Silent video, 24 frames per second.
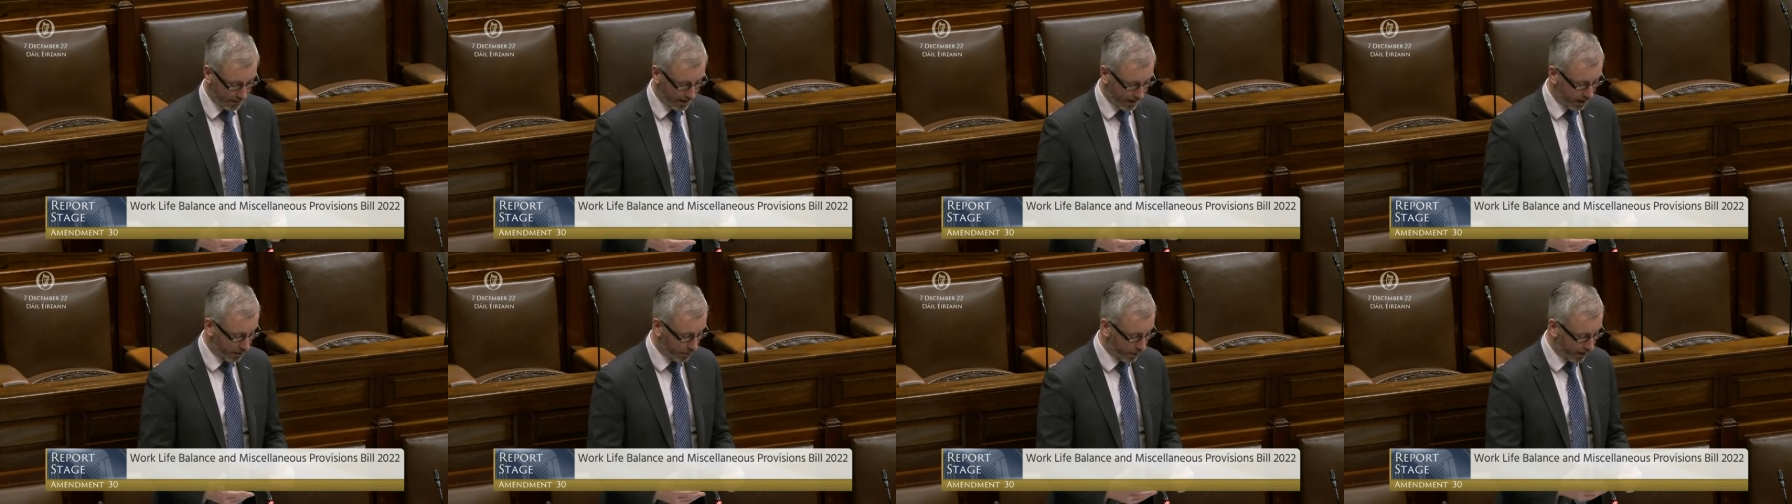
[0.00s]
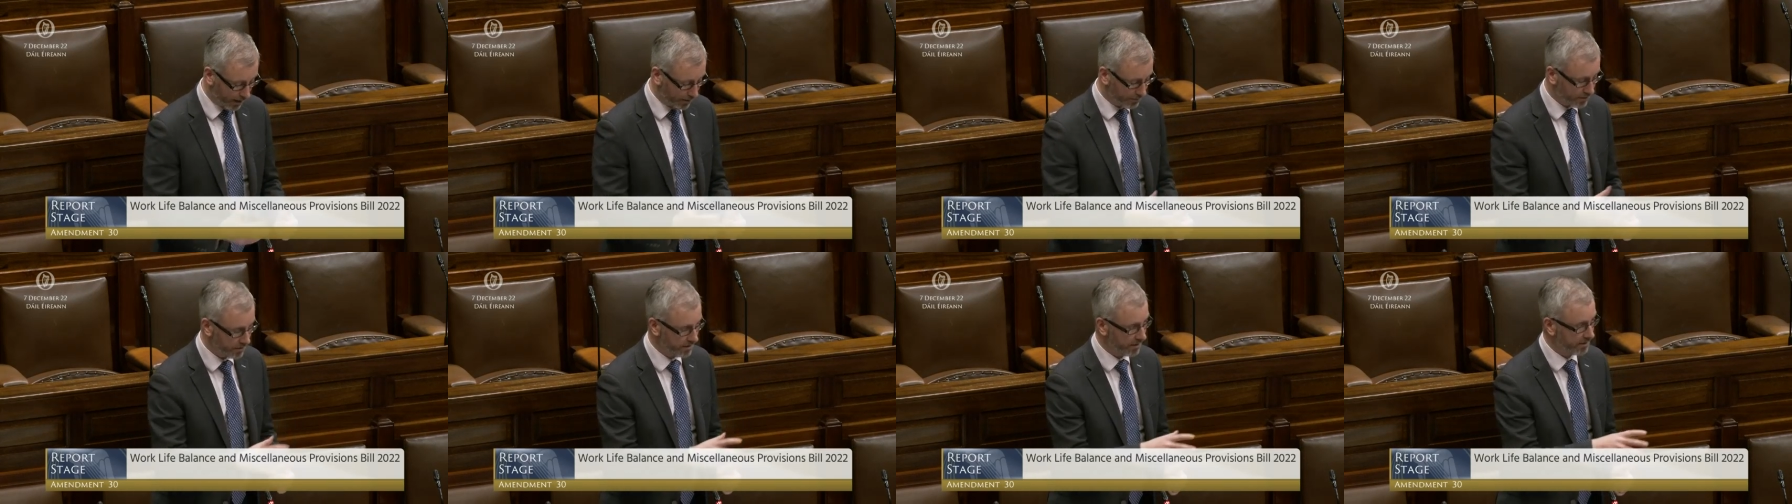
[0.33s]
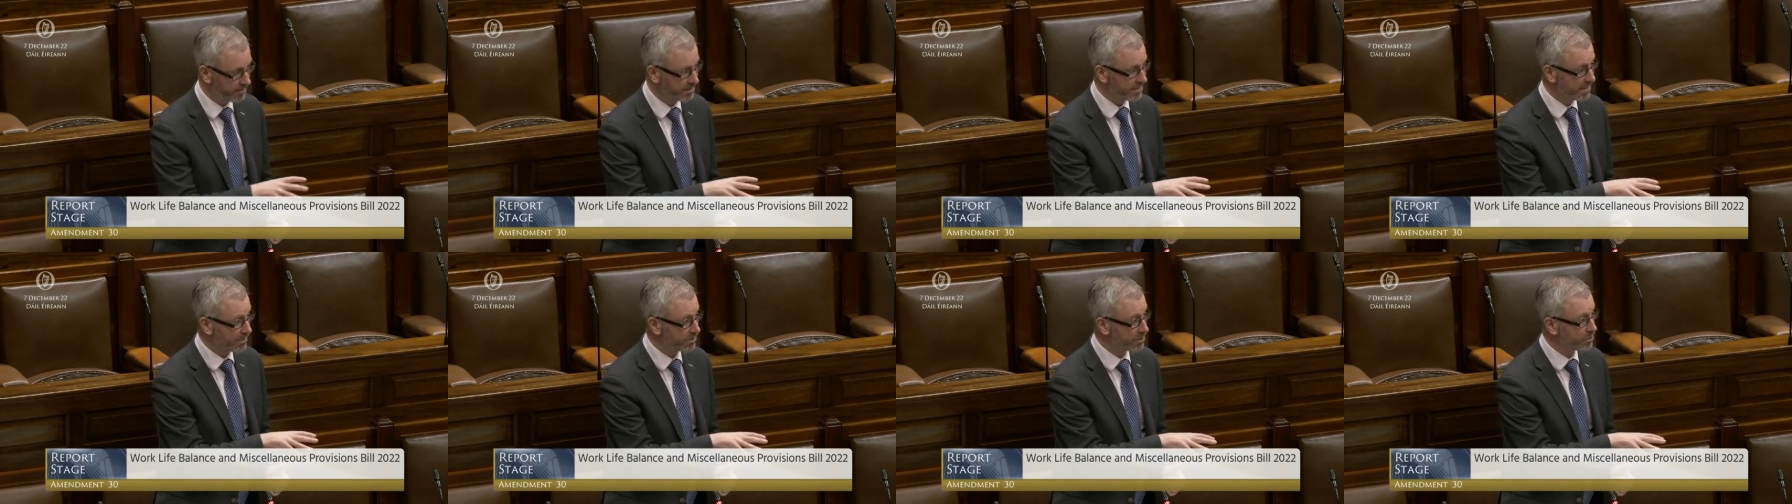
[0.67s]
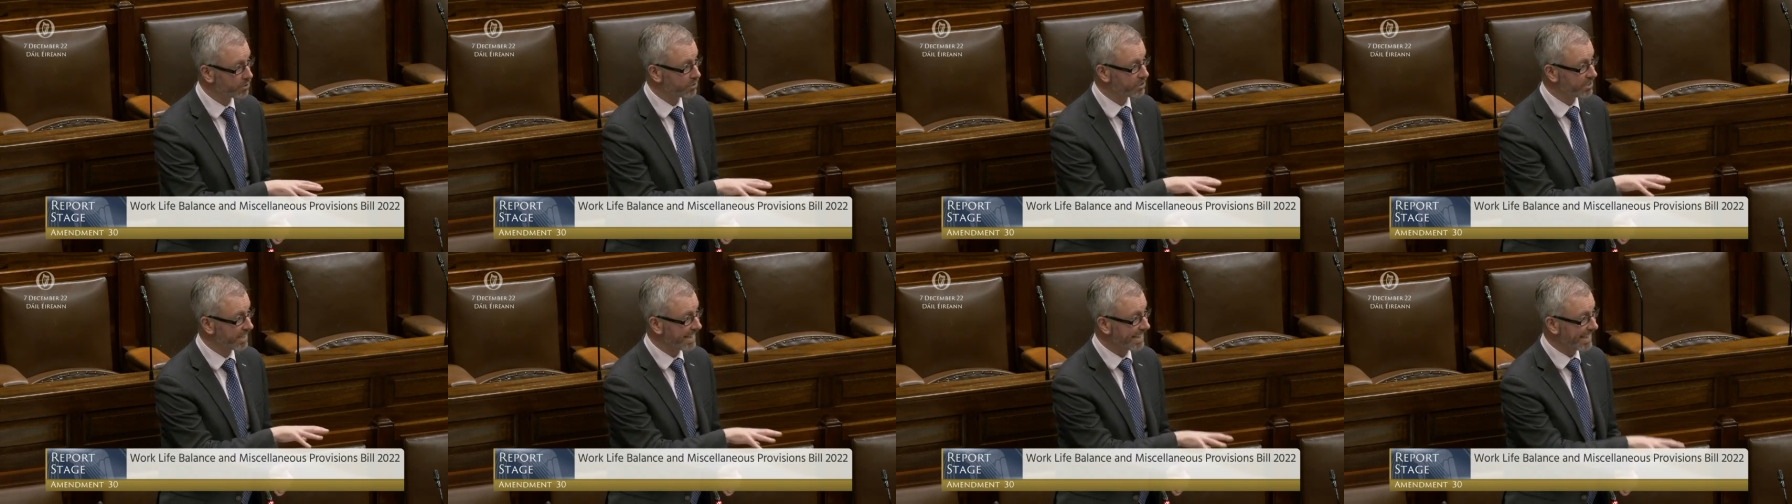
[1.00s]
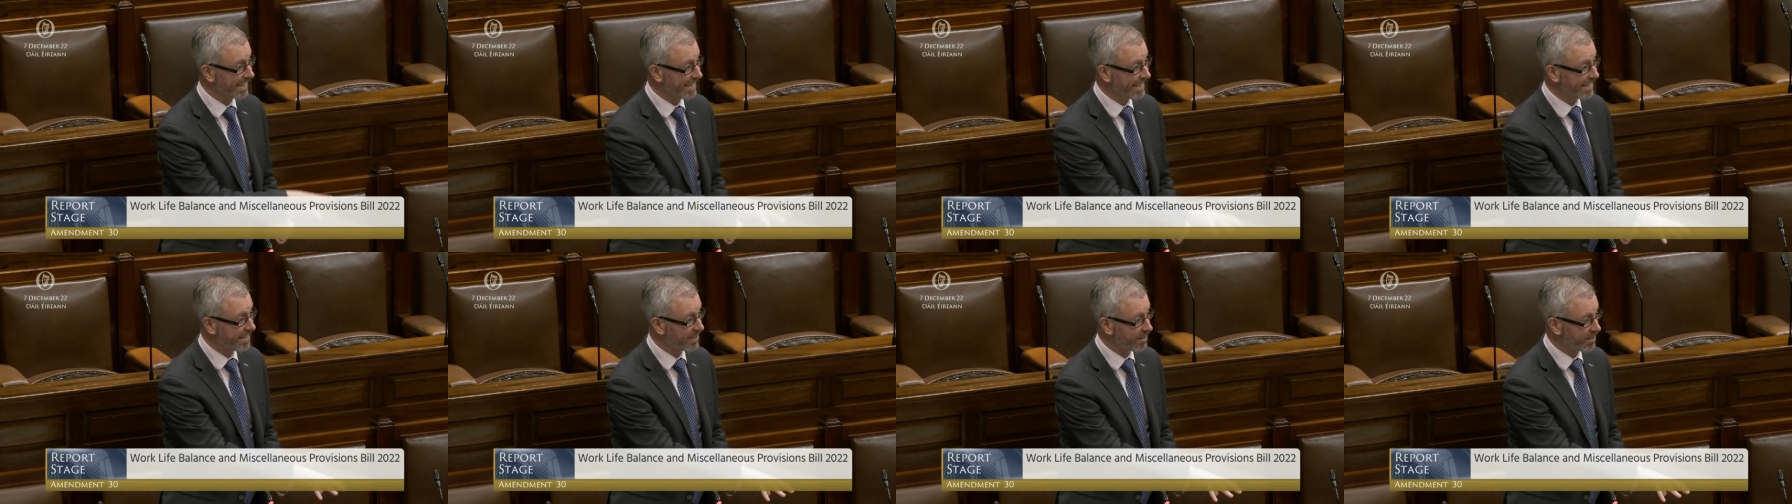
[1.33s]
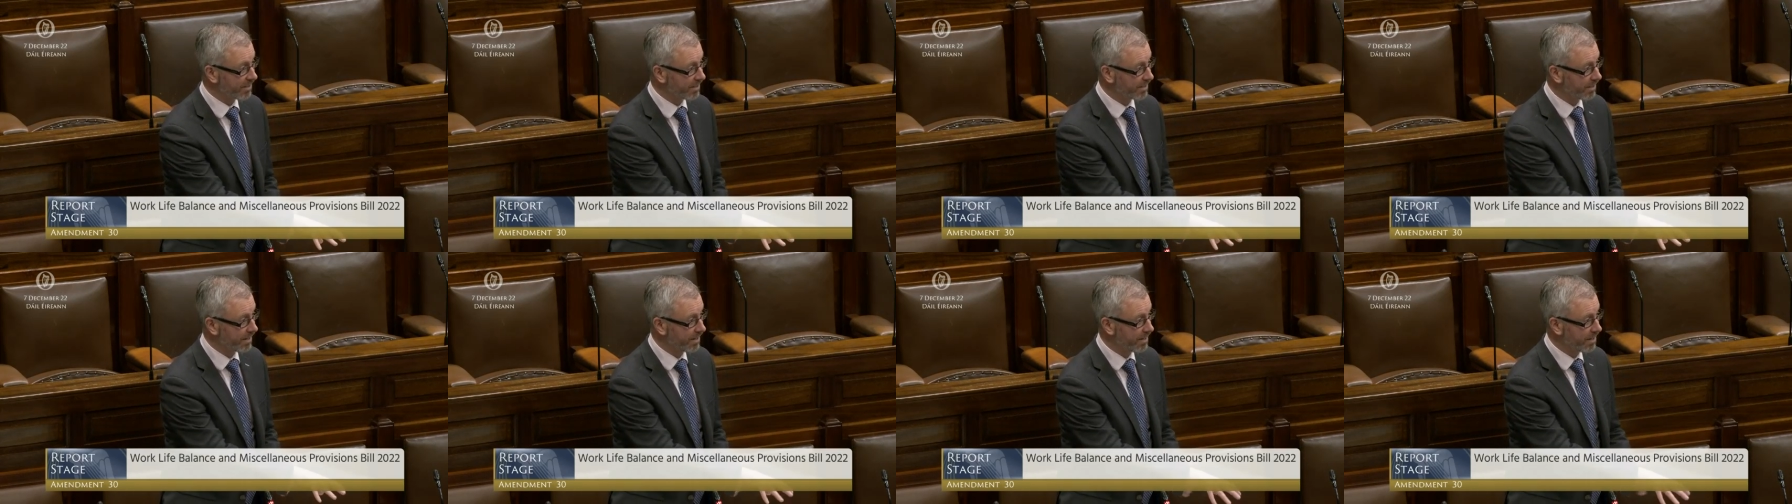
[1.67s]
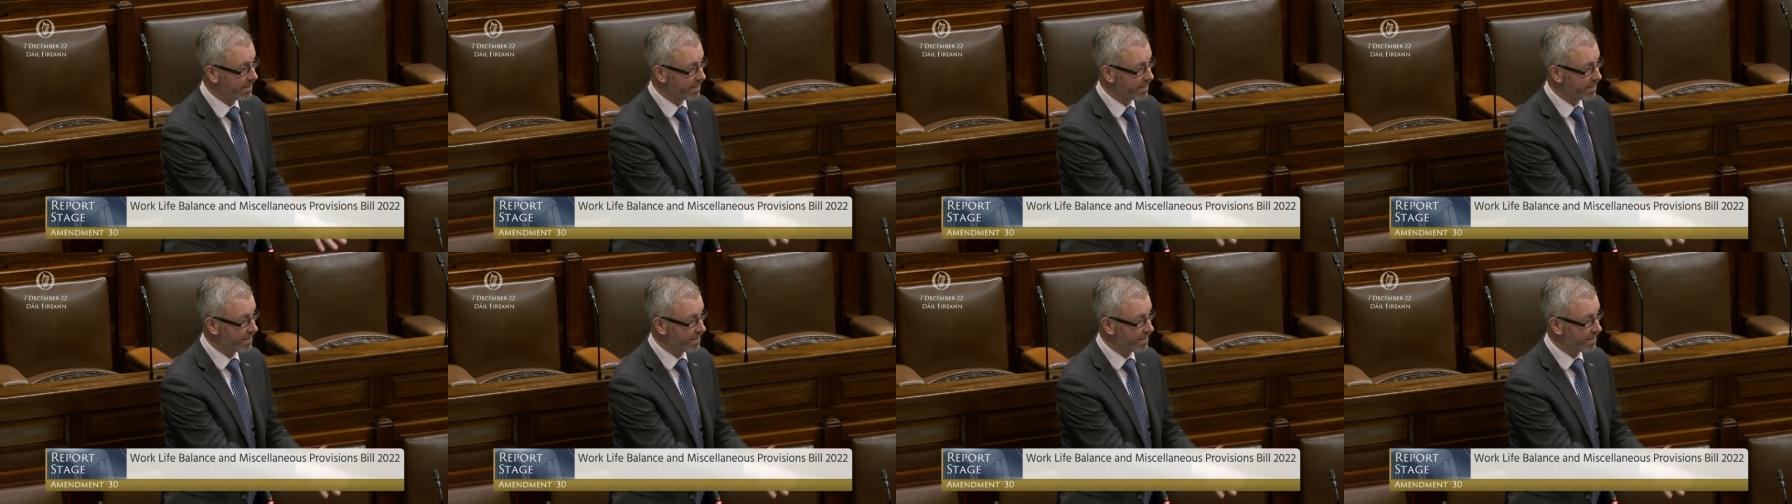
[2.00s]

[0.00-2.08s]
how often I've seen such a clear